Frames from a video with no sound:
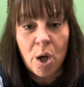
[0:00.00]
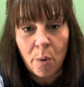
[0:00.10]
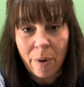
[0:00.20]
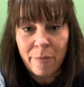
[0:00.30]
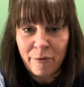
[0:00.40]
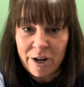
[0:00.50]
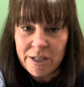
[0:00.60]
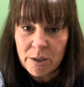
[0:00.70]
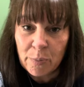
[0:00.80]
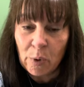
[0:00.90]
when we're ready
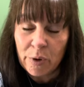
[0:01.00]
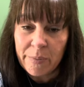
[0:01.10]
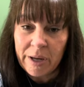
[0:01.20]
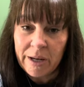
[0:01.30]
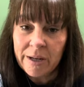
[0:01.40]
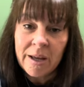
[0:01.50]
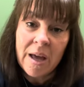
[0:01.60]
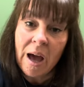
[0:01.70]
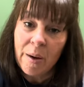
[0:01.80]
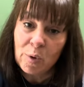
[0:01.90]
to put them in,
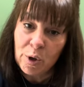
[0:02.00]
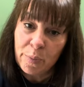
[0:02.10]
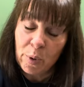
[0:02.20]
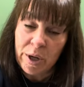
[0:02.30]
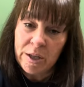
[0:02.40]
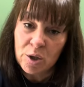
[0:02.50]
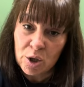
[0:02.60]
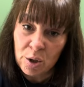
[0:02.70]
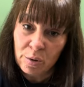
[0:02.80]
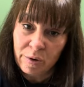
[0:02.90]
I'm going to put in
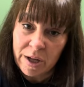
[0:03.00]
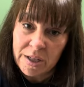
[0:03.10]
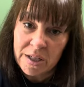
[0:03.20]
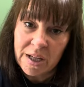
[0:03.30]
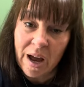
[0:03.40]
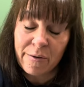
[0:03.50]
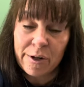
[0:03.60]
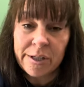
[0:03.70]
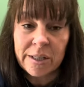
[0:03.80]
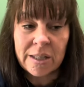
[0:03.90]
2 grated
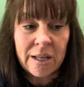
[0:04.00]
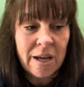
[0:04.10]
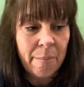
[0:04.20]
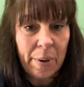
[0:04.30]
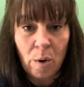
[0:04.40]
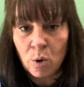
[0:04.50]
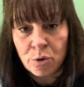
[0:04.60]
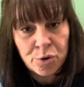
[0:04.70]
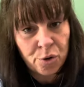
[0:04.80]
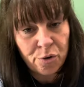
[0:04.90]
carrots, about
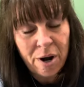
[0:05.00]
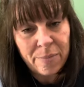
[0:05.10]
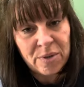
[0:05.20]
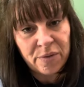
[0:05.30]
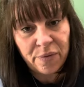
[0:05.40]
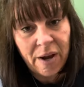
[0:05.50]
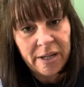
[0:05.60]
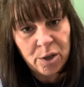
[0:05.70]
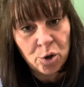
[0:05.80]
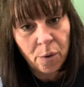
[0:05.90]
100 grams of
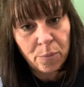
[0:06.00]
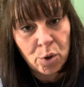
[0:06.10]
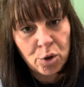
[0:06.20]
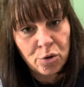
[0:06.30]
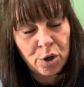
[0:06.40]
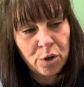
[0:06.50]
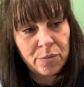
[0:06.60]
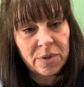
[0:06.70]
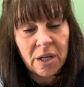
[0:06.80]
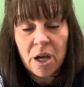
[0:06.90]
finely chopped
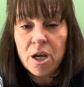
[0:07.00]
mushrooms.